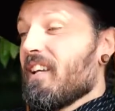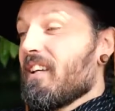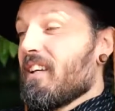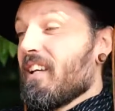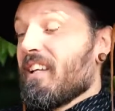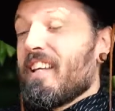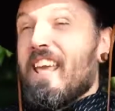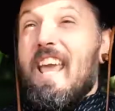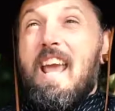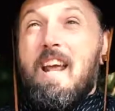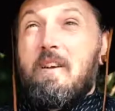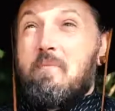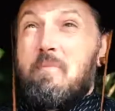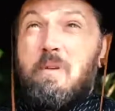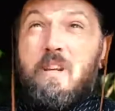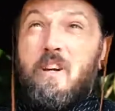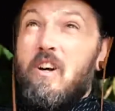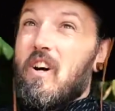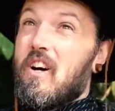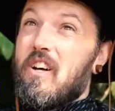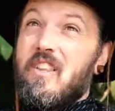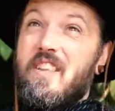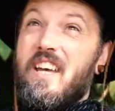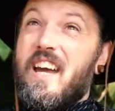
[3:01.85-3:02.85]
it can't be
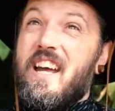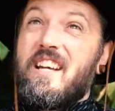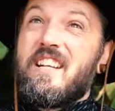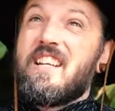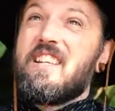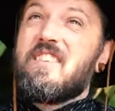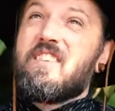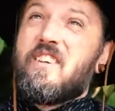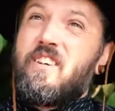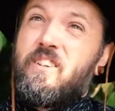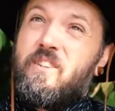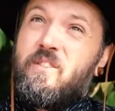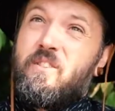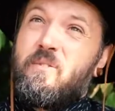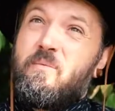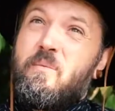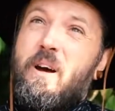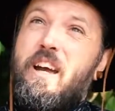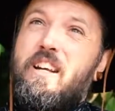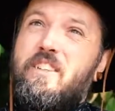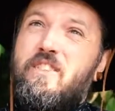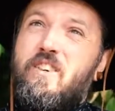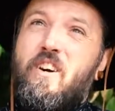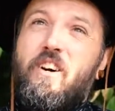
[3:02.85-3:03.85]
all that either. And
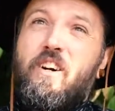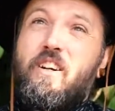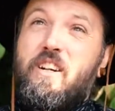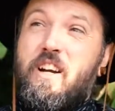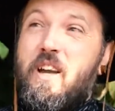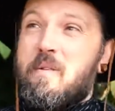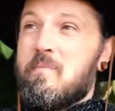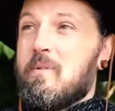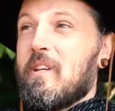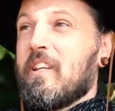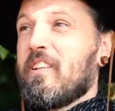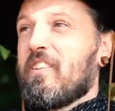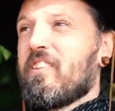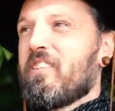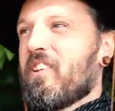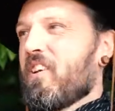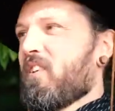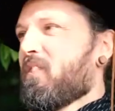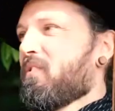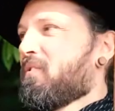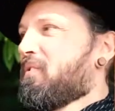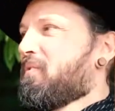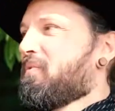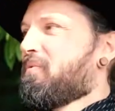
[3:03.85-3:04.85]
by dark I
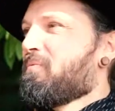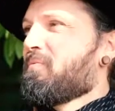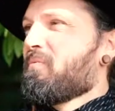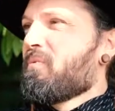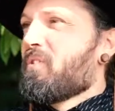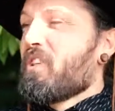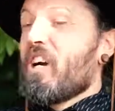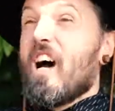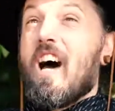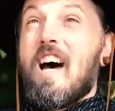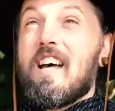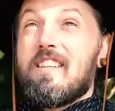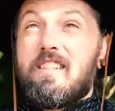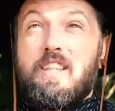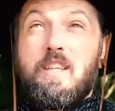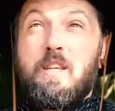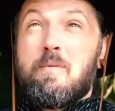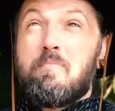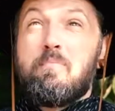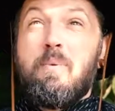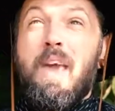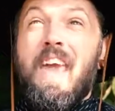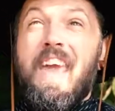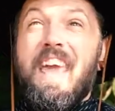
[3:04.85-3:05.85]
mean
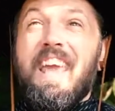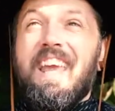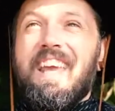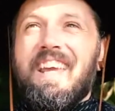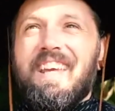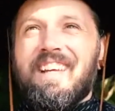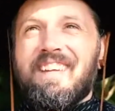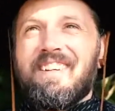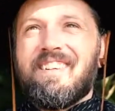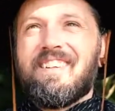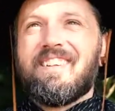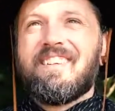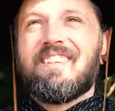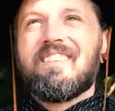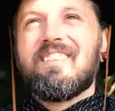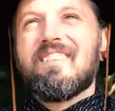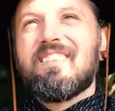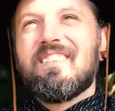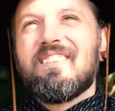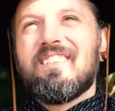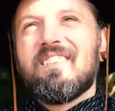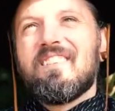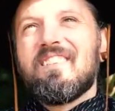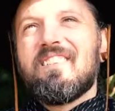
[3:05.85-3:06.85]
causing pain,
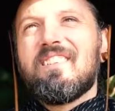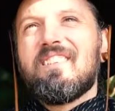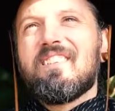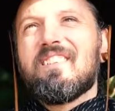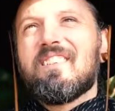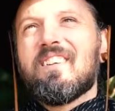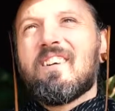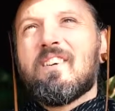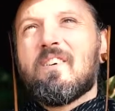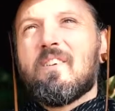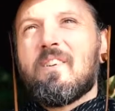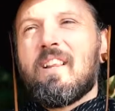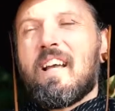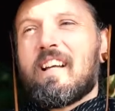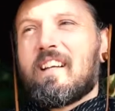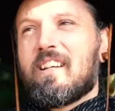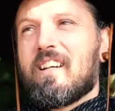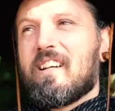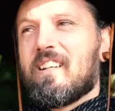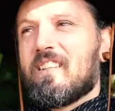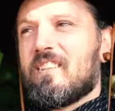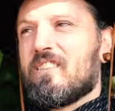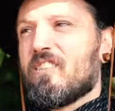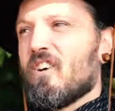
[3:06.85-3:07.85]
like
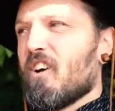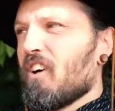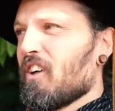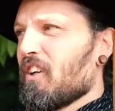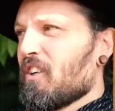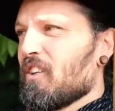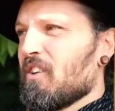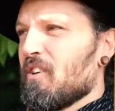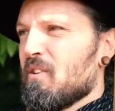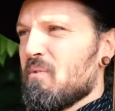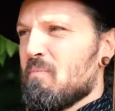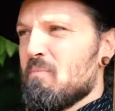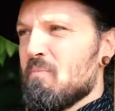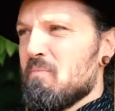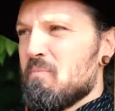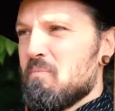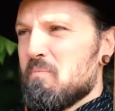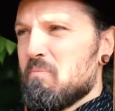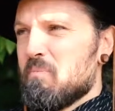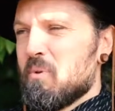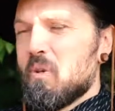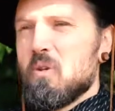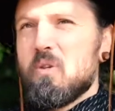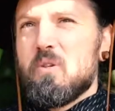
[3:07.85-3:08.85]
a dark
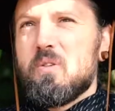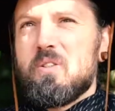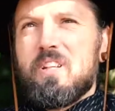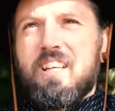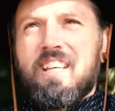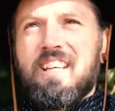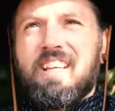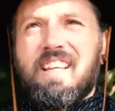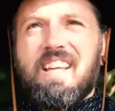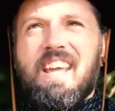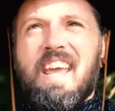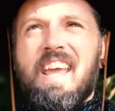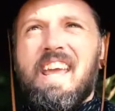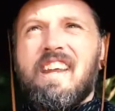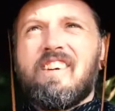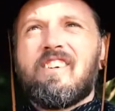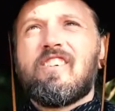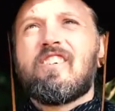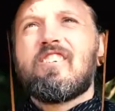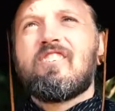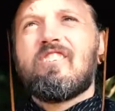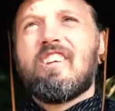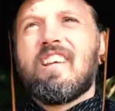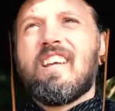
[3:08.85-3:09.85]
brooding
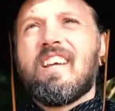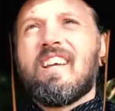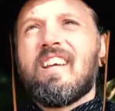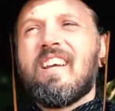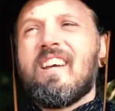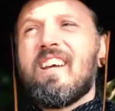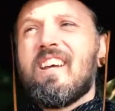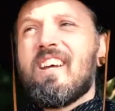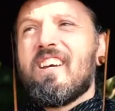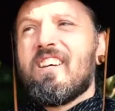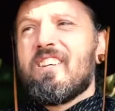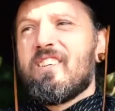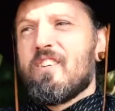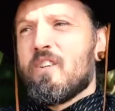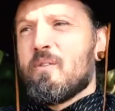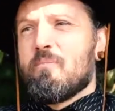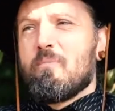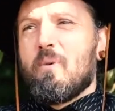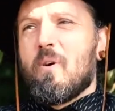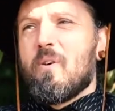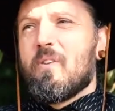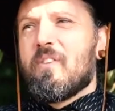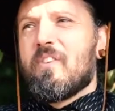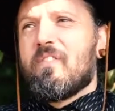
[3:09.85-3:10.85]
energy. You're
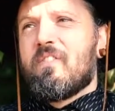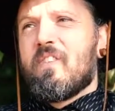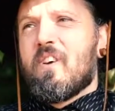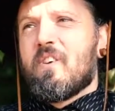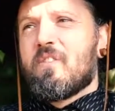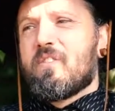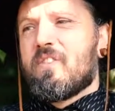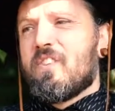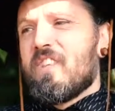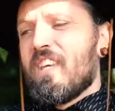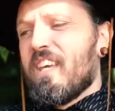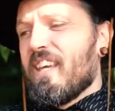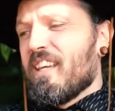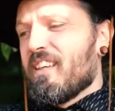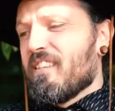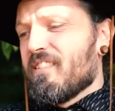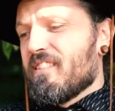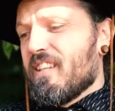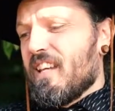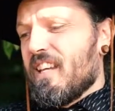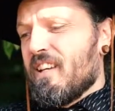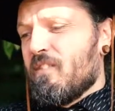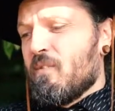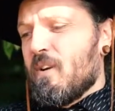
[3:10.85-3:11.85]
both of those
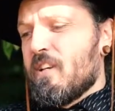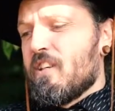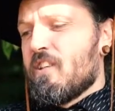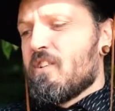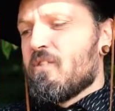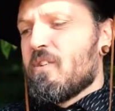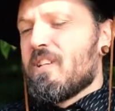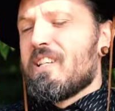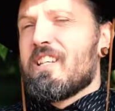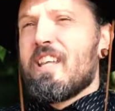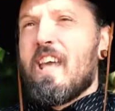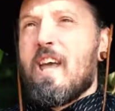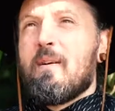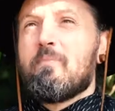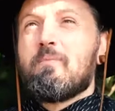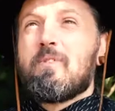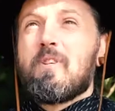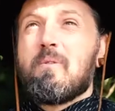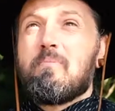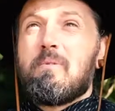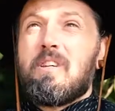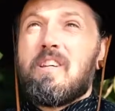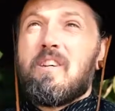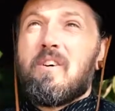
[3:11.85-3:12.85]
things. And when you
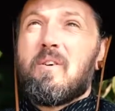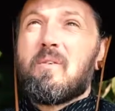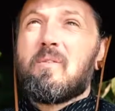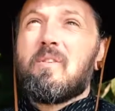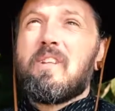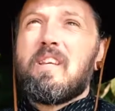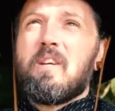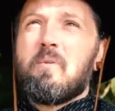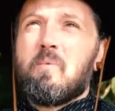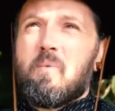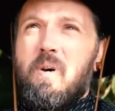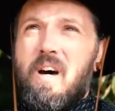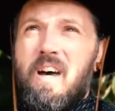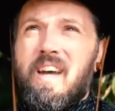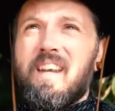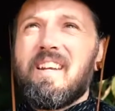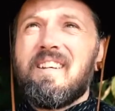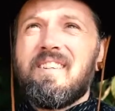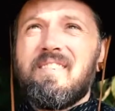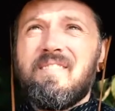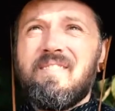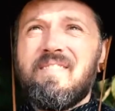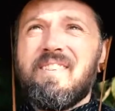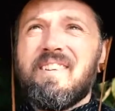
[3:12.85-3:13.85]
attempt to be only
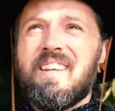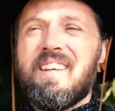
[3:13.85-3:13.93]
one,